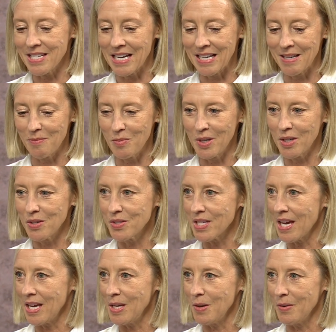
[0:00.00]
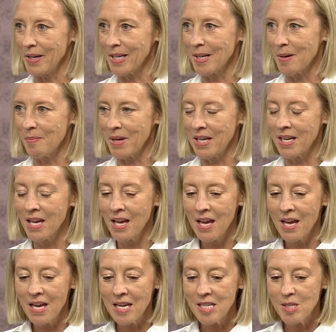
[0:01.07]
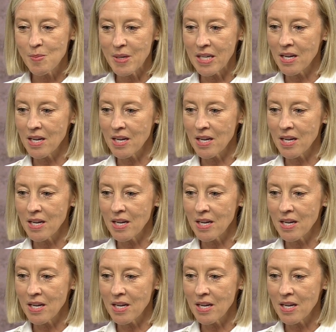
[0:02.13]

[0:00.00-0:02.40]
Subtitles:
Went on to AUM and spent